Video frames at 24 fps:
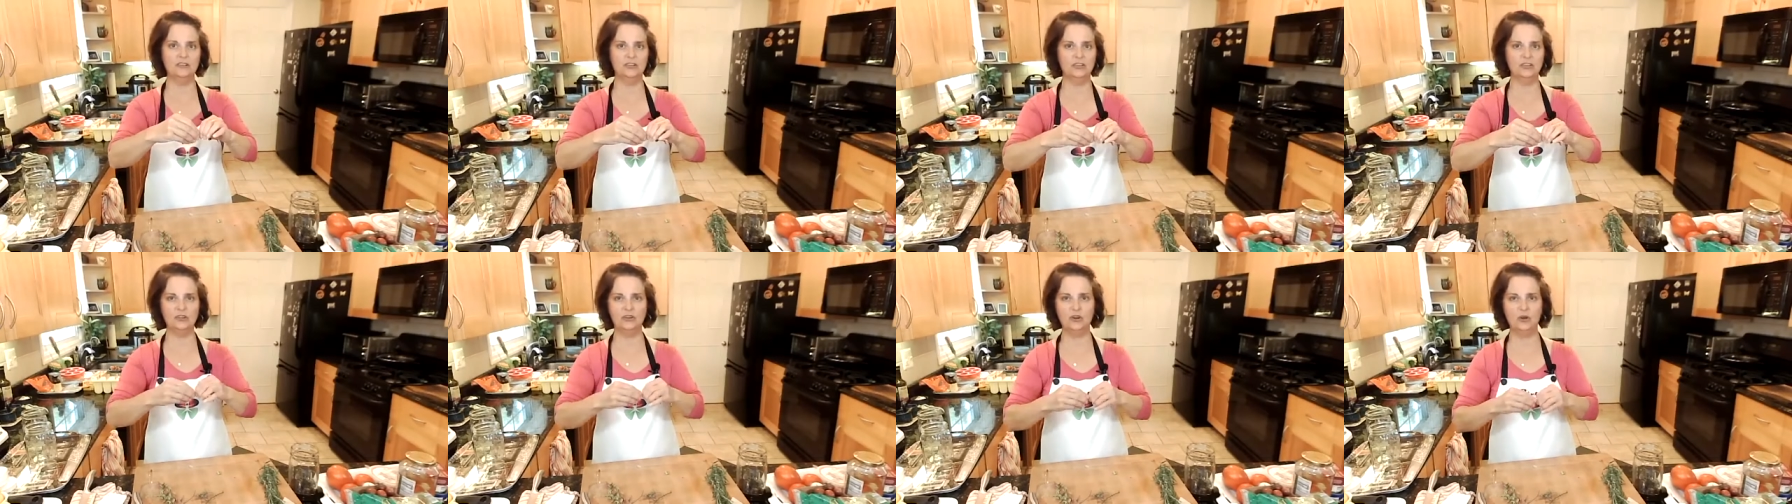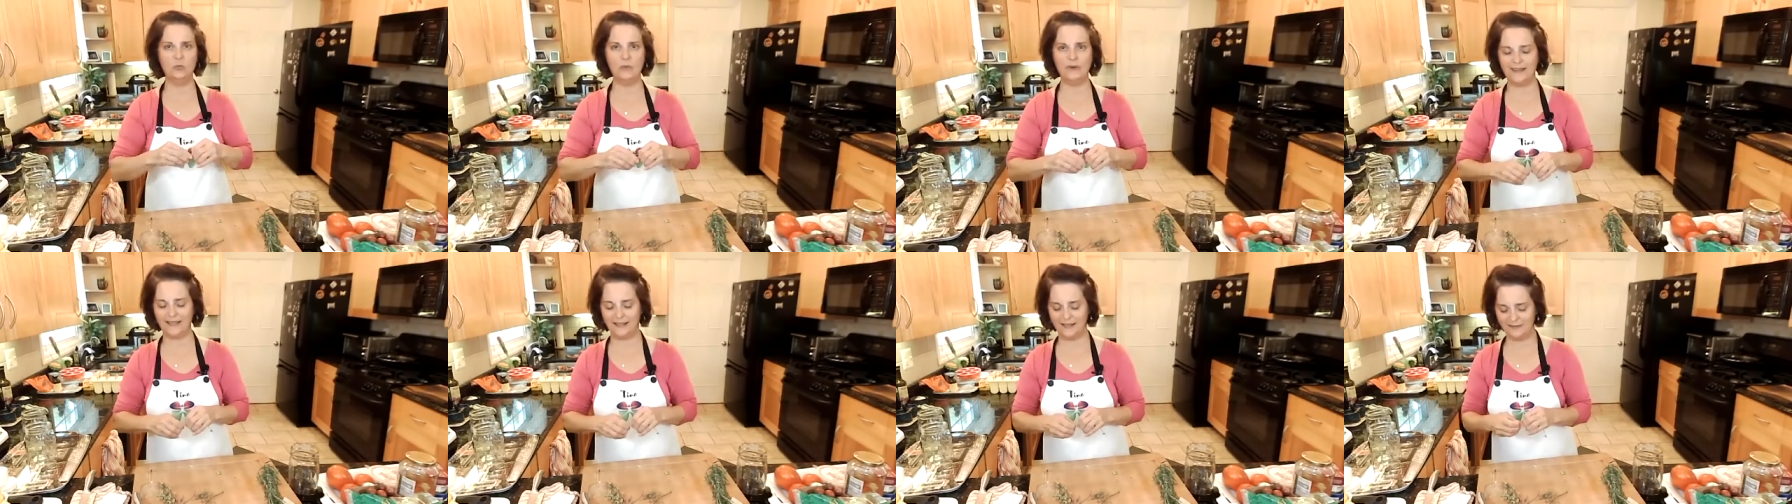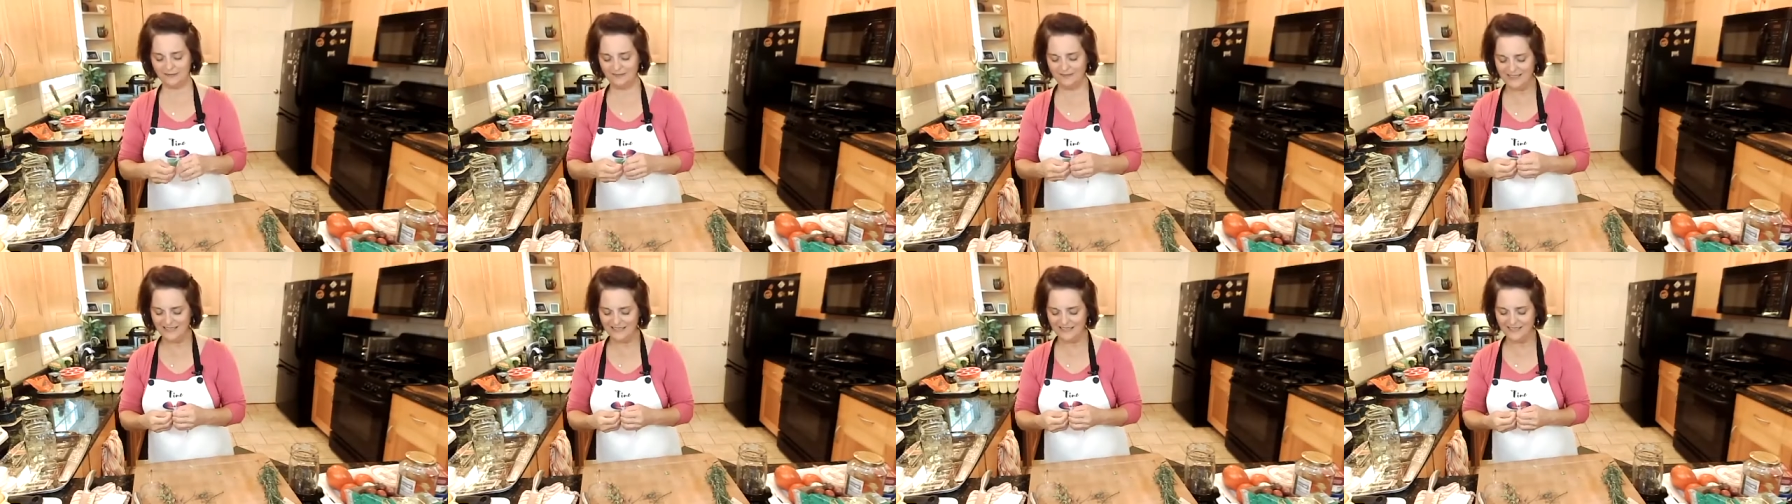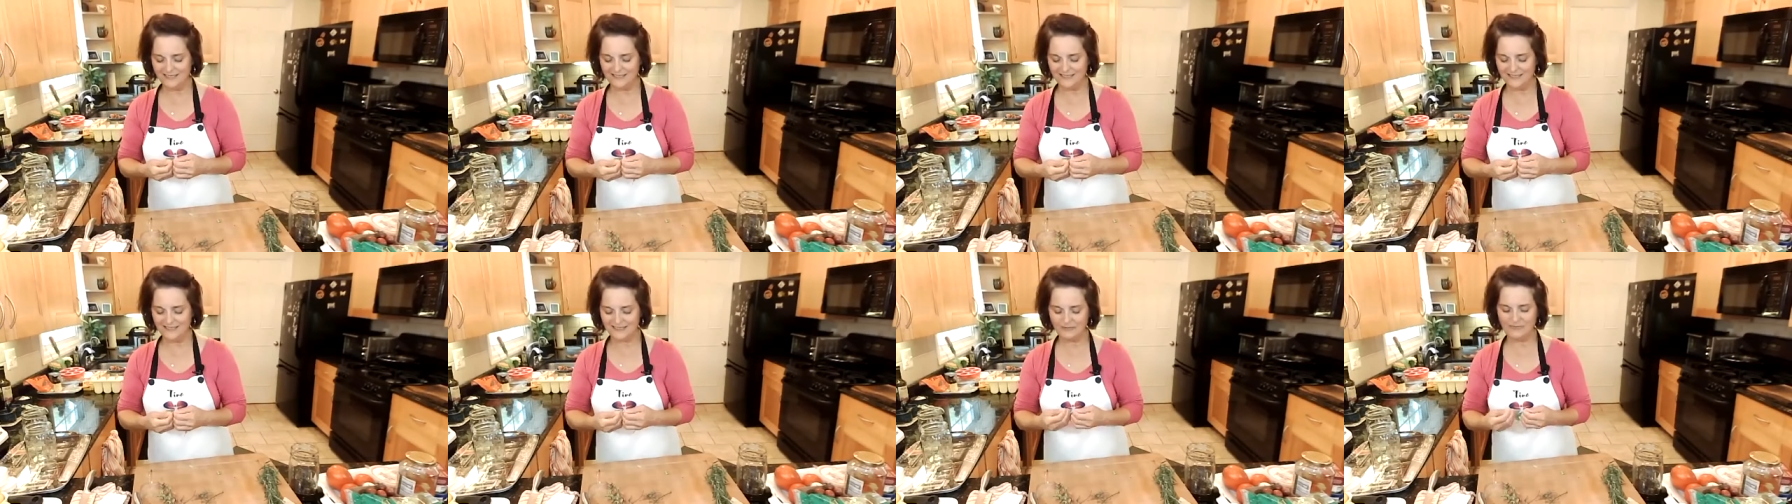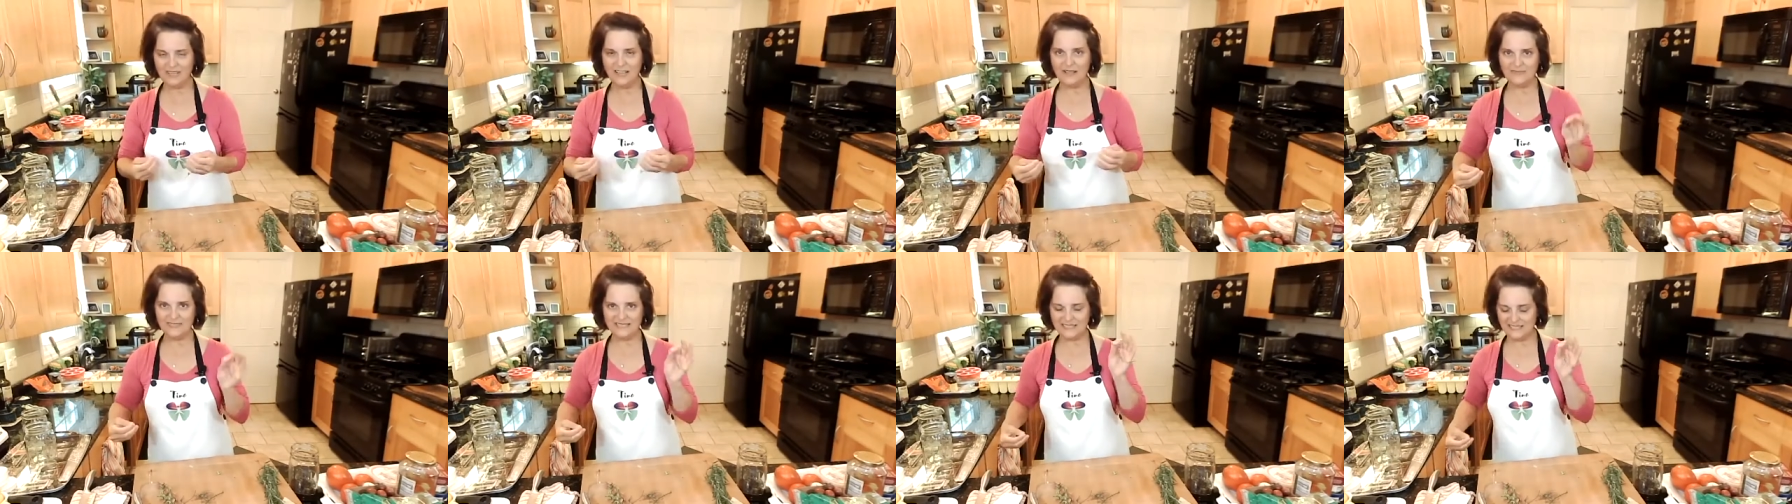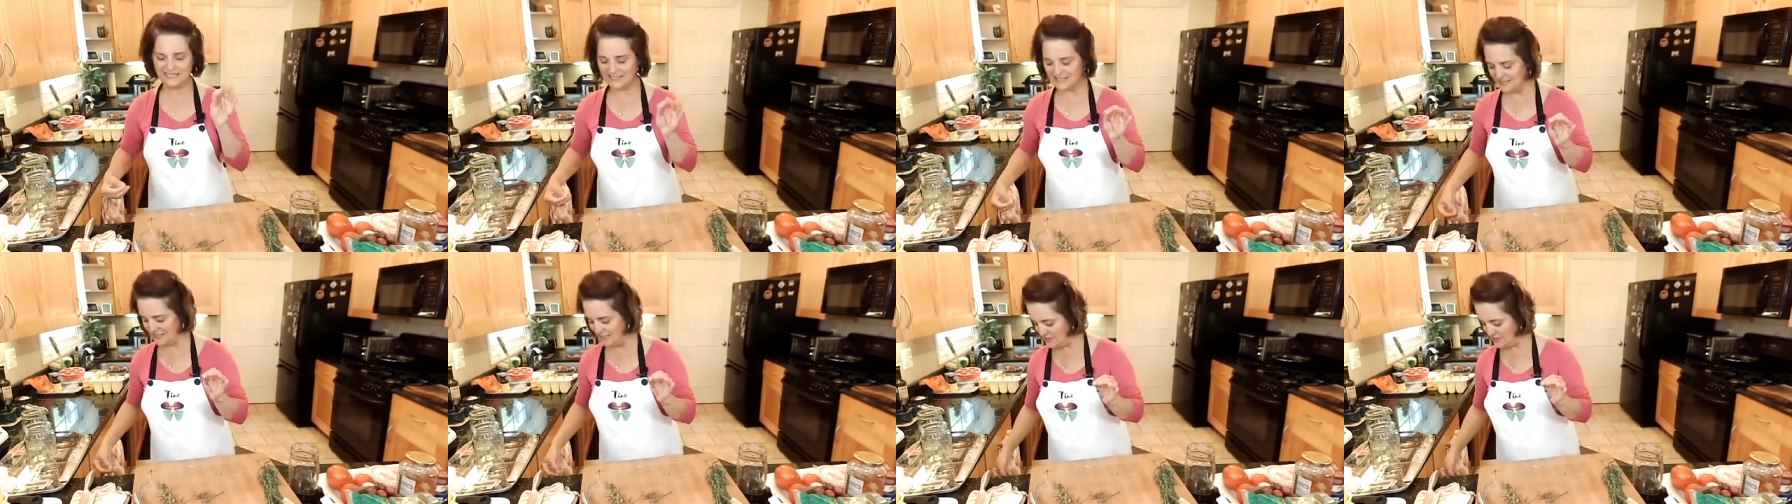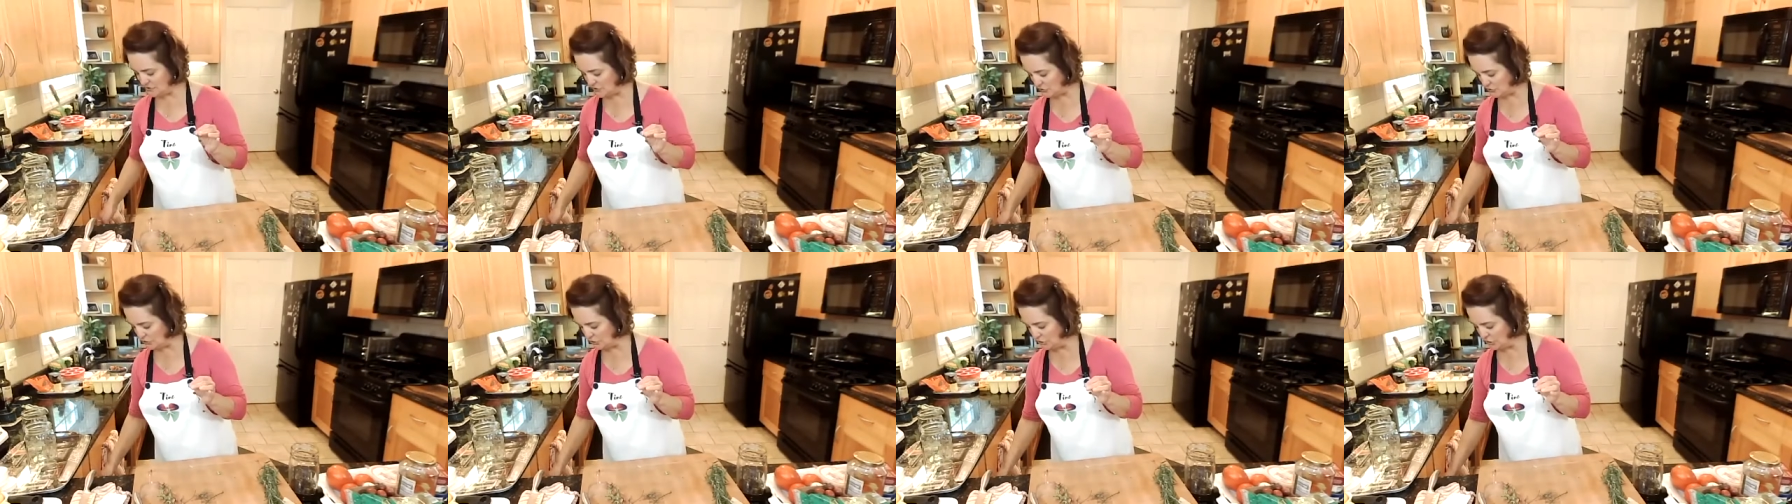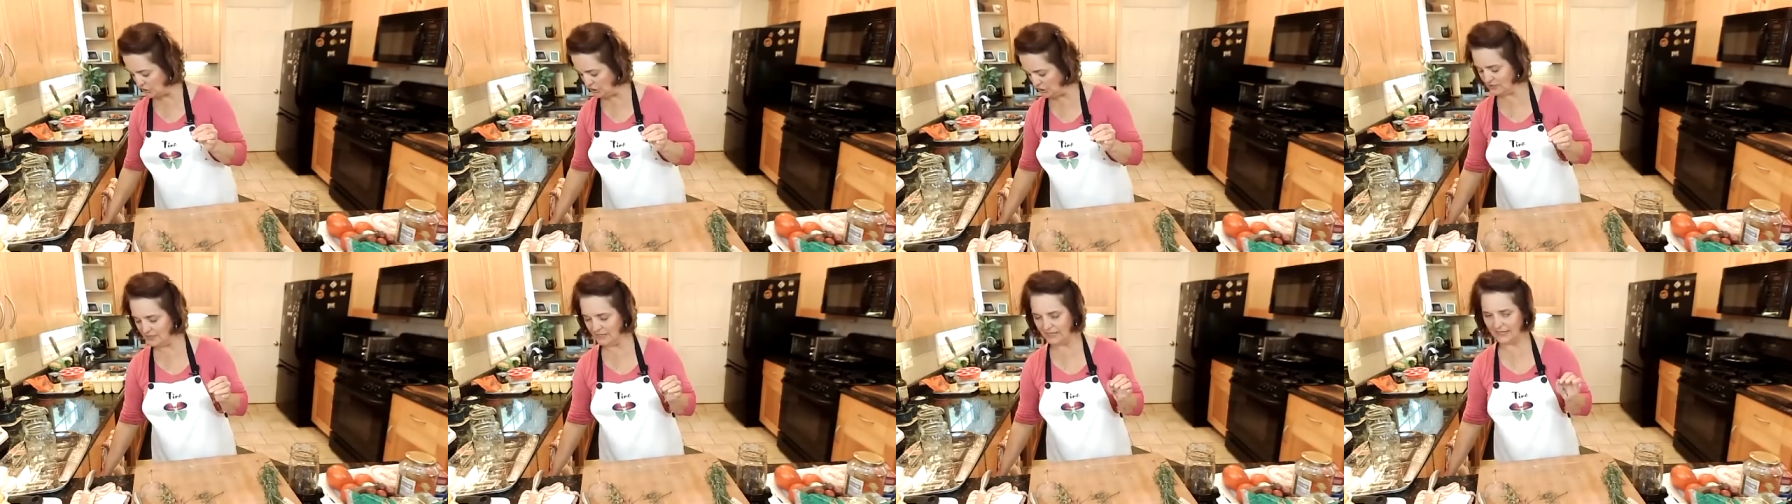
You don't want to, sometimes the seeds are good,